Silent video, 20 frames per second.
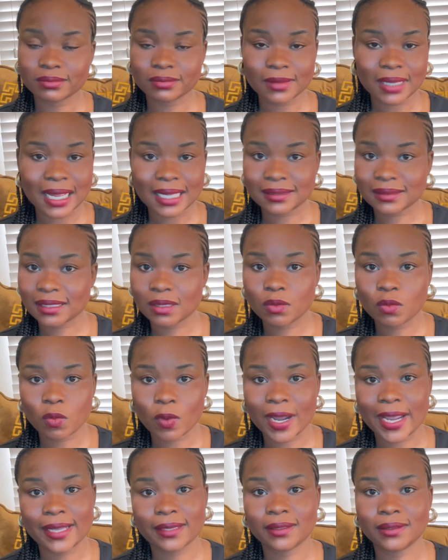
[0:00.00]
asking
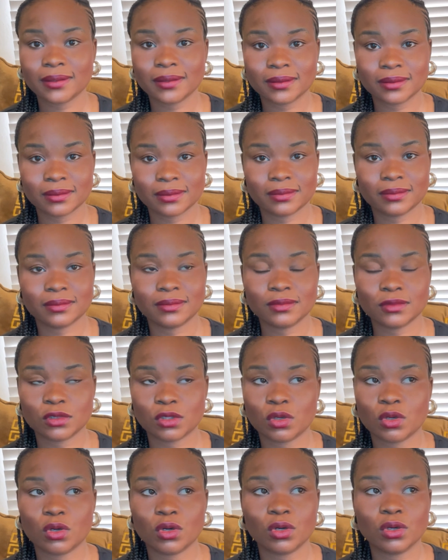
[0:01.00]
why,
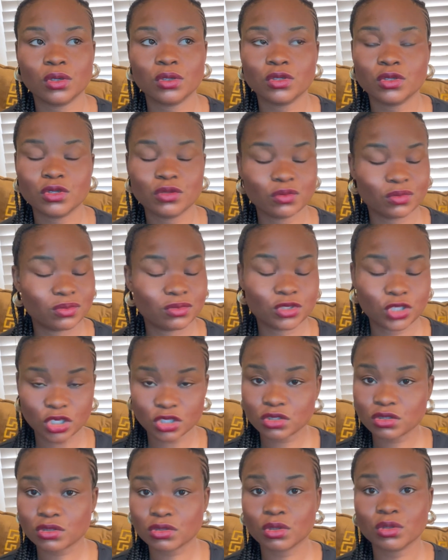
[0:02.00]
or
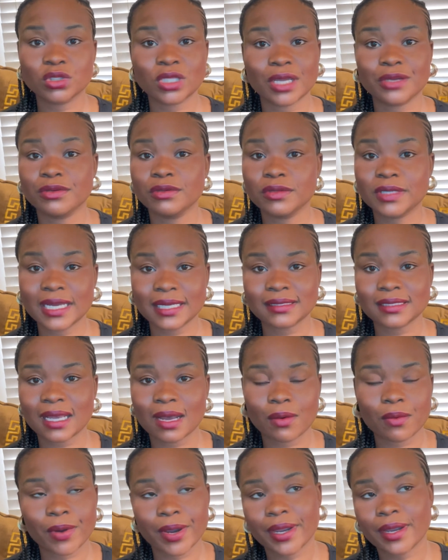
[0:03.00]
just so that you get
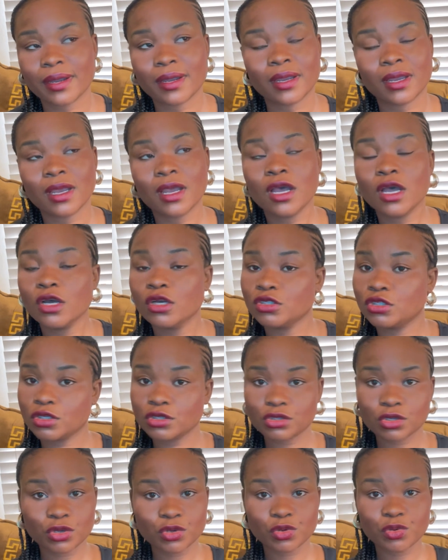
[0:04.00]
aware,
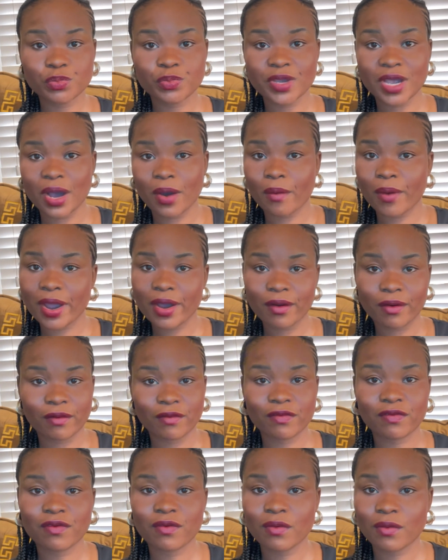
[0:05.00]
just so you'll be aware
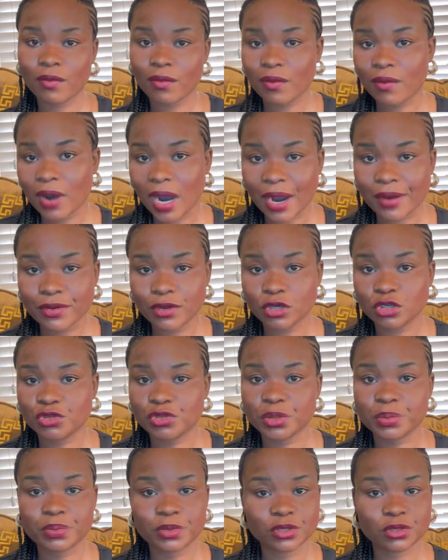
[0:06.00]
of how your
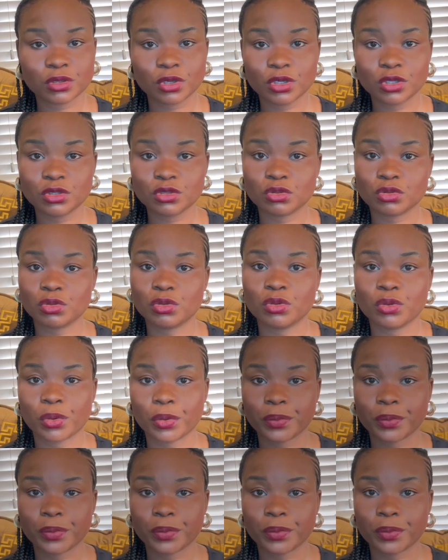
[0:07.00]
trip is going to go.